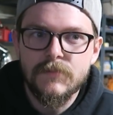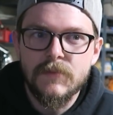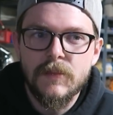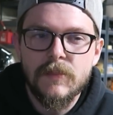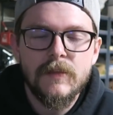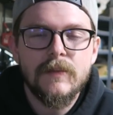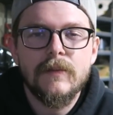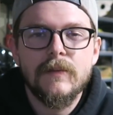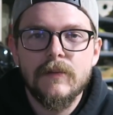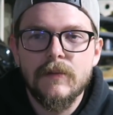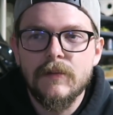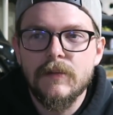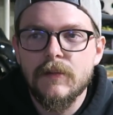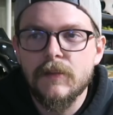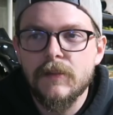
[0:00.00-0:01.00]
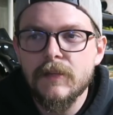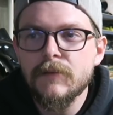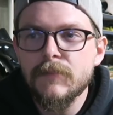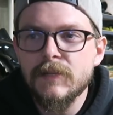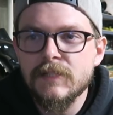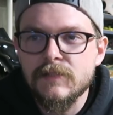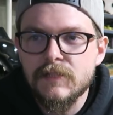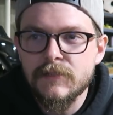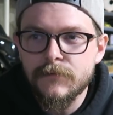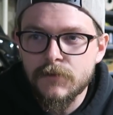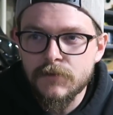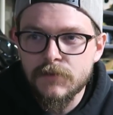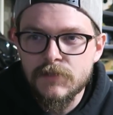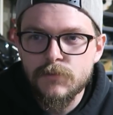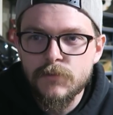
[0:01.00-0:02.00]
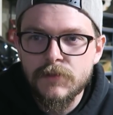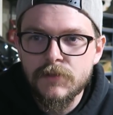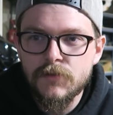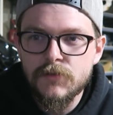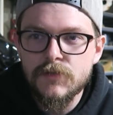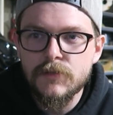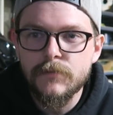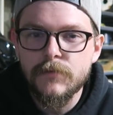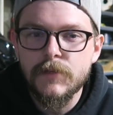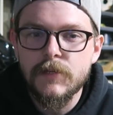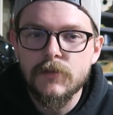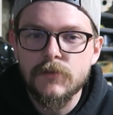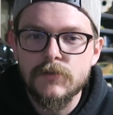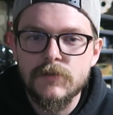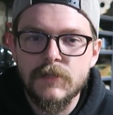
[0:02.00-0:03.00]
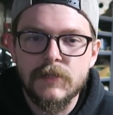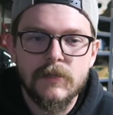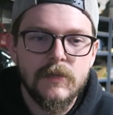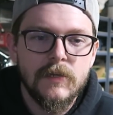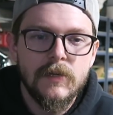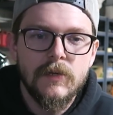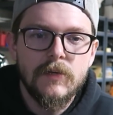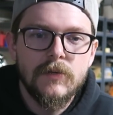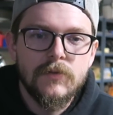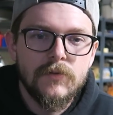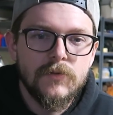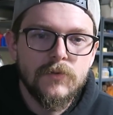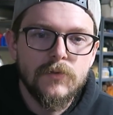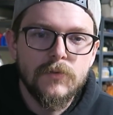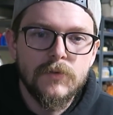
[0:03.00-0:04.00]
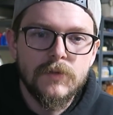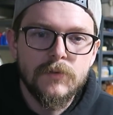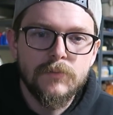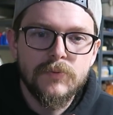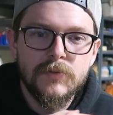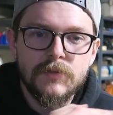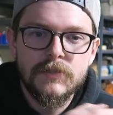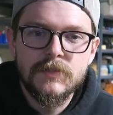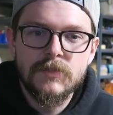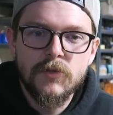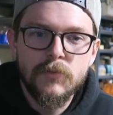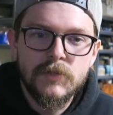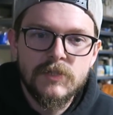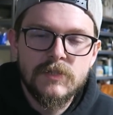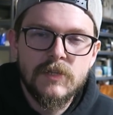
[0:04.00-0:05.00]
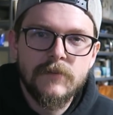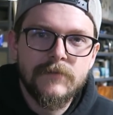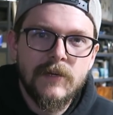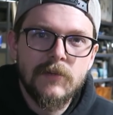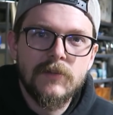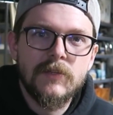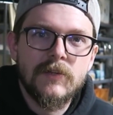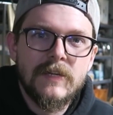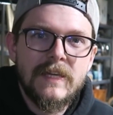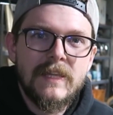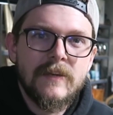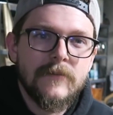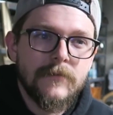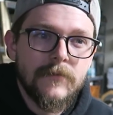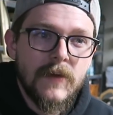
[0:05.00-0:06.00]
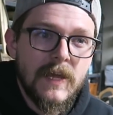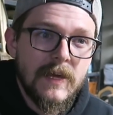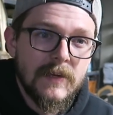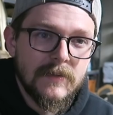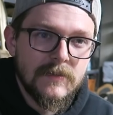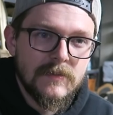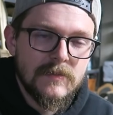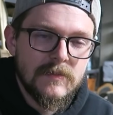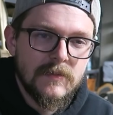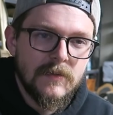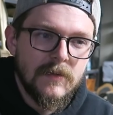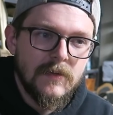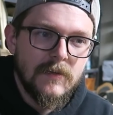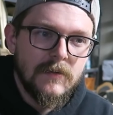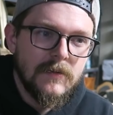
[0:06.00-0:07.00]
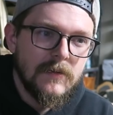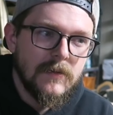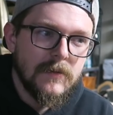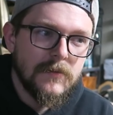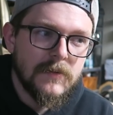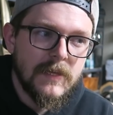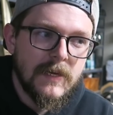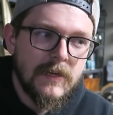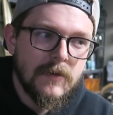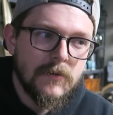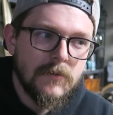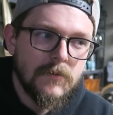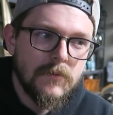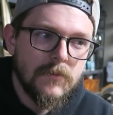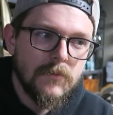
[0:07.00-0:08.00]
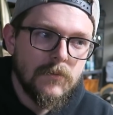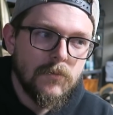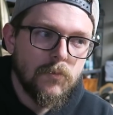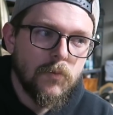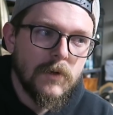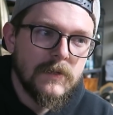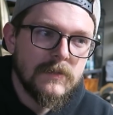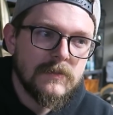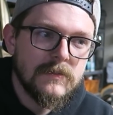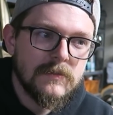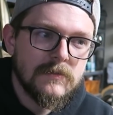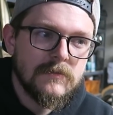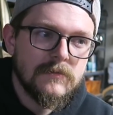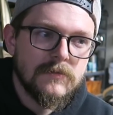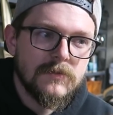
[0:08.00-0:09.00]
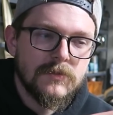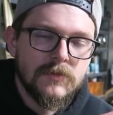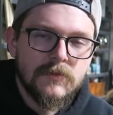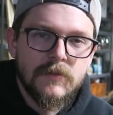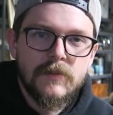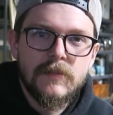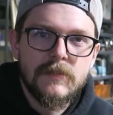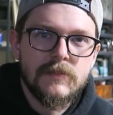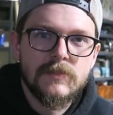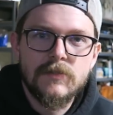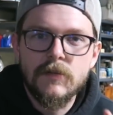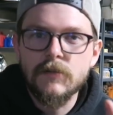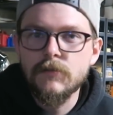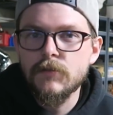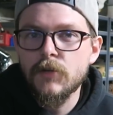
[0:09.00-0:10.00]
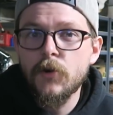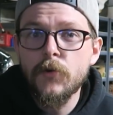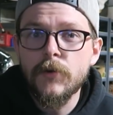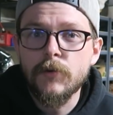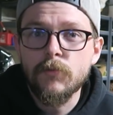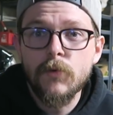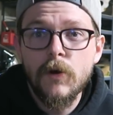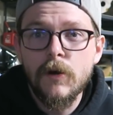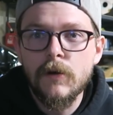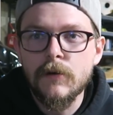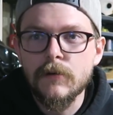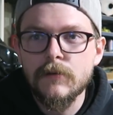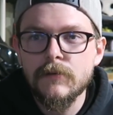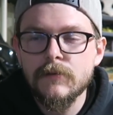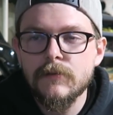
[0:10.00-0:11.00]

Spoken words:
the thing that makes it difficult is with YouTube videos, like you put so much stuff out there in advance that once certain things start going wrong,